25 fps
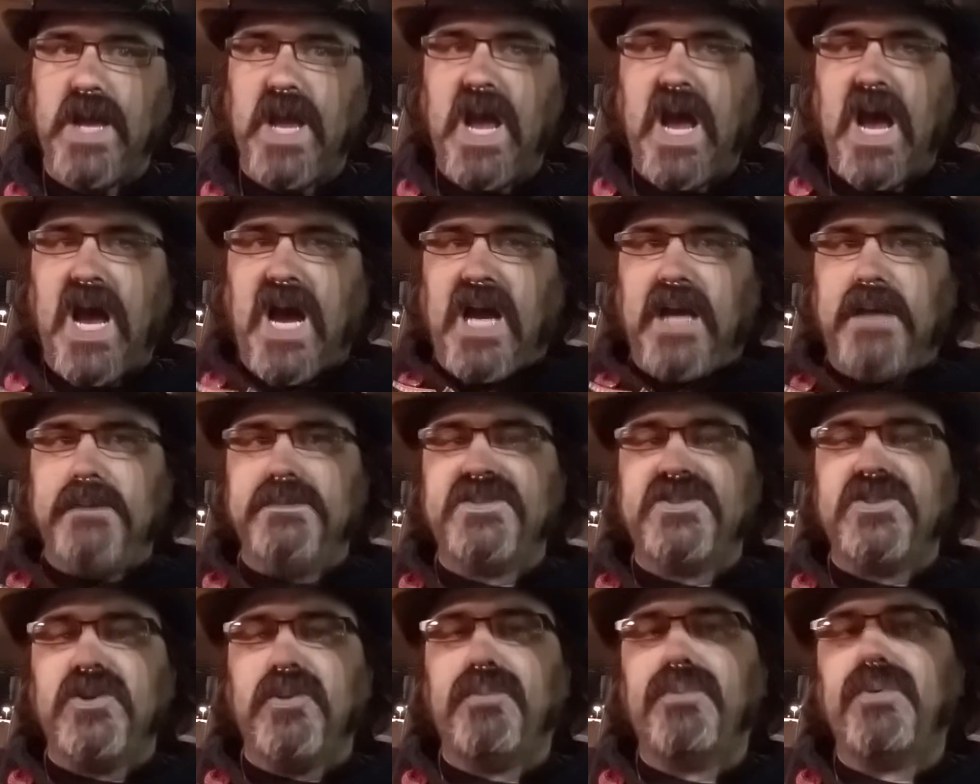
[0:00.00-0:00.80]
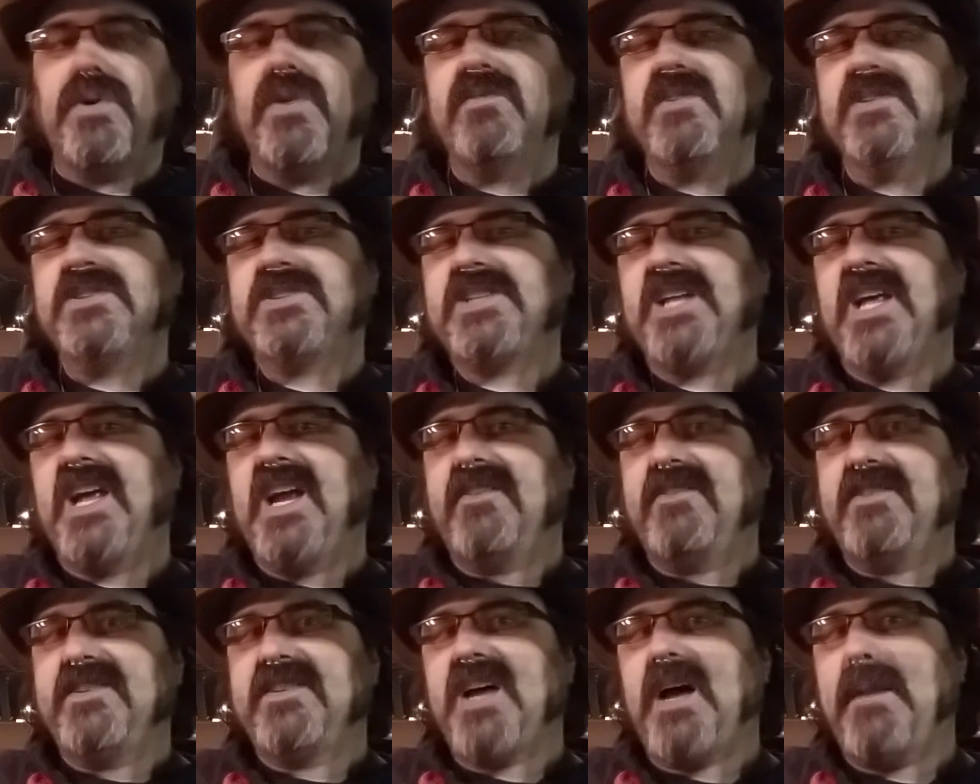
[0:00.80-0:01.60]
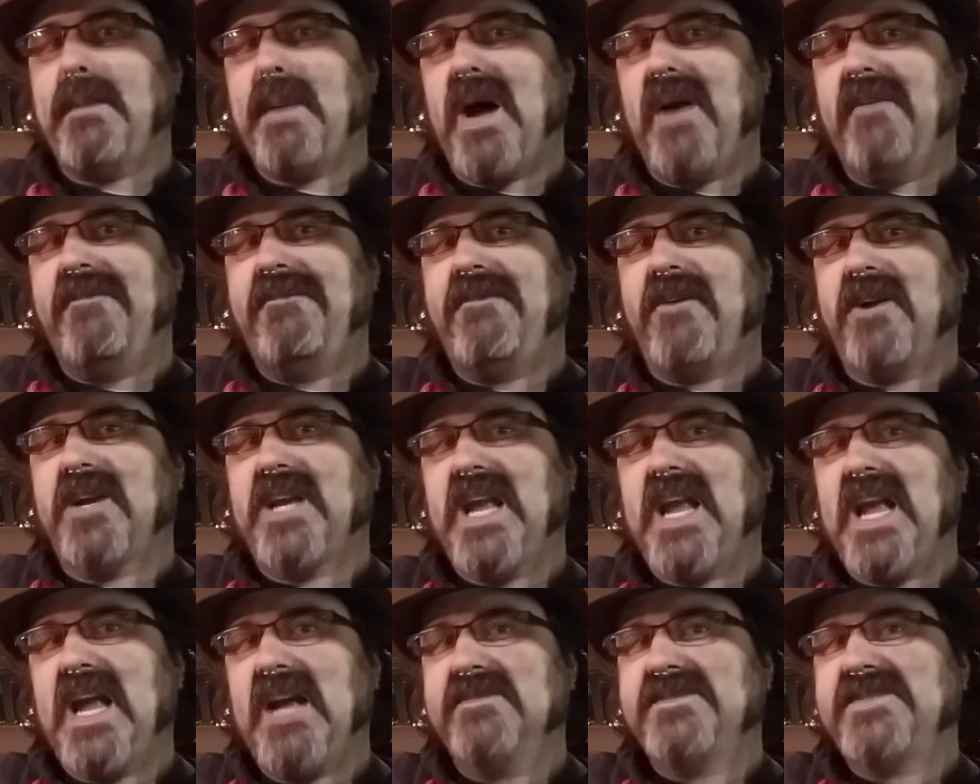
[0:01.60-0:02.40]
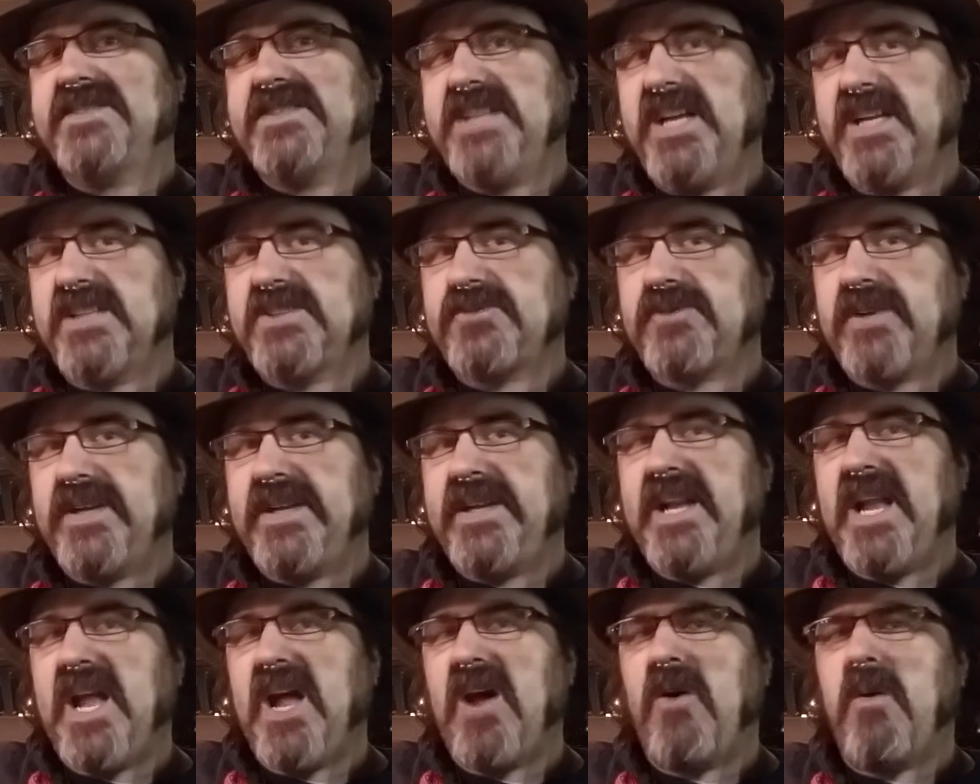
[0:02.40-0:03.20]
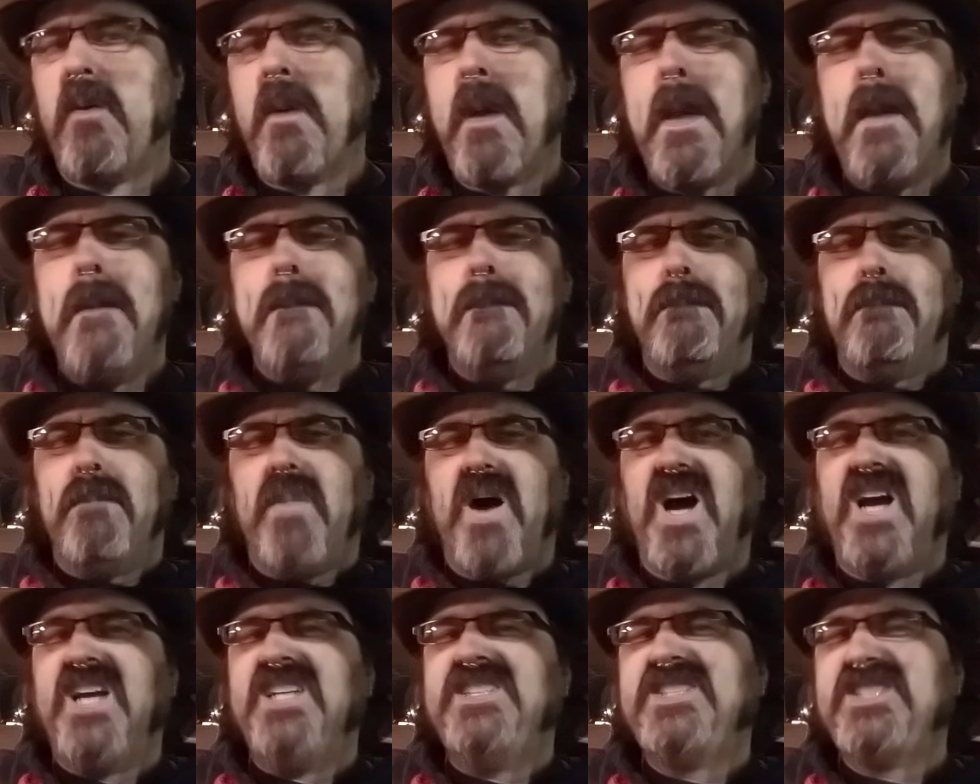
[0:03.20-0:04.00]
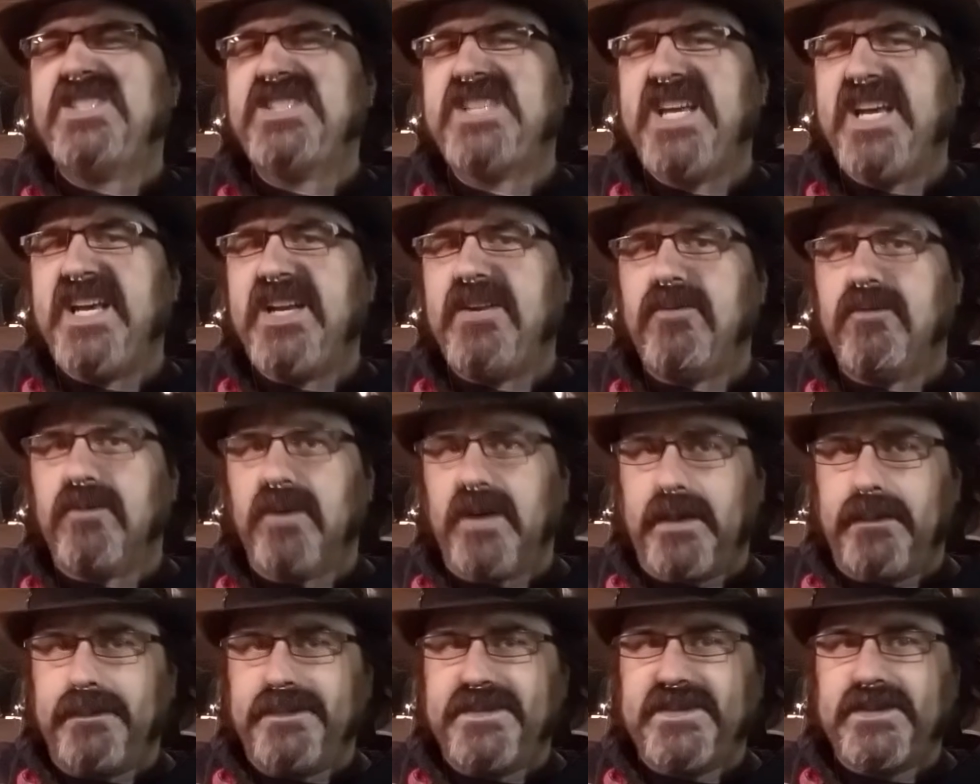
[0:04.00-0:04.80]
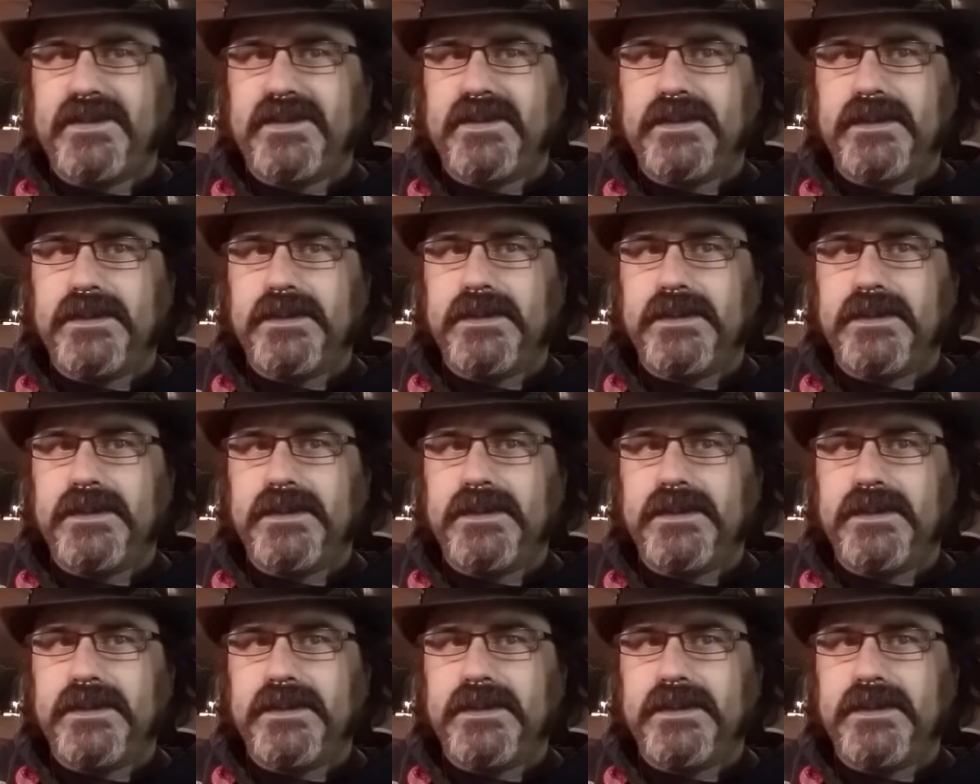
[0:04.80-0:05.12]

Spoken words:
I'm so privileged that every time I fucking have sex right now, my skin rips.